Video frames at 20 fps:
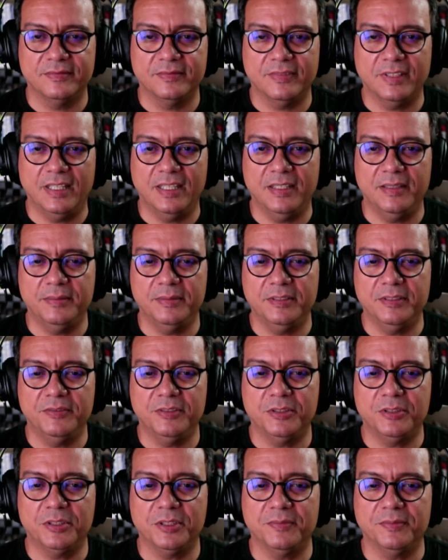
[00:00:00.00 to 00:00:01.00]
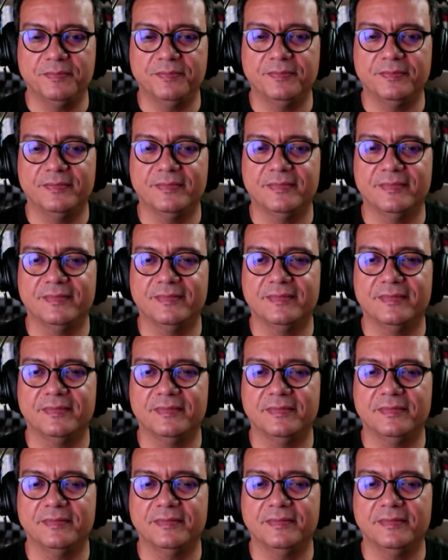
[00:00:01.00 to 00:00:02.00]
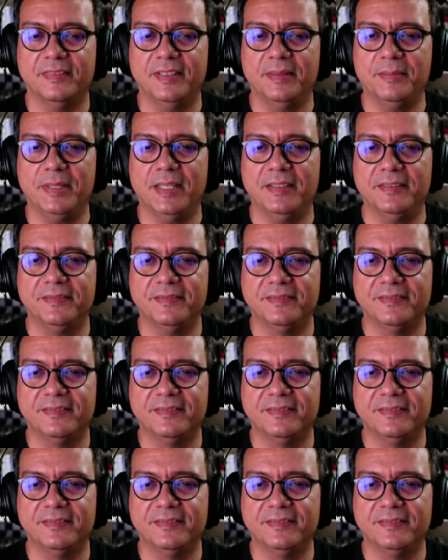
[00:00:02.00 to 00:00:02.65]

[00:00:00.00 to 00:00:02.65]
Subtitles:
the future. Bye bye.